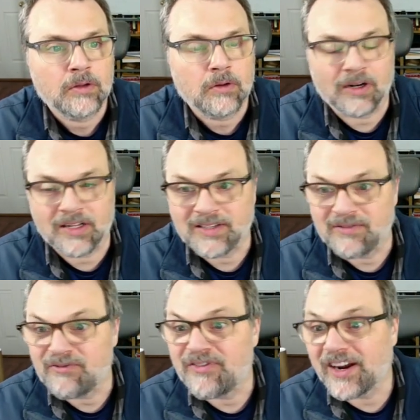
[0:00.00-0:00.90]
or at least
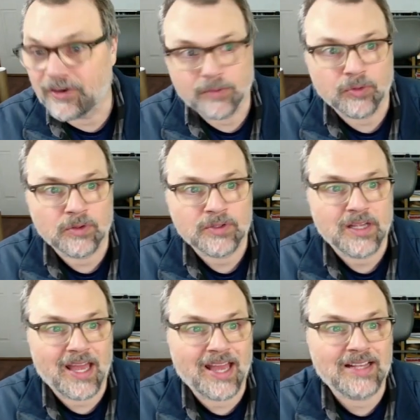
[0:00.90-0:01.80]
variables.
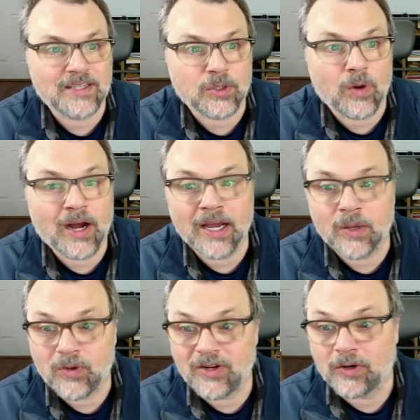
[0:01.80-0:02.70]
X and Y, we don't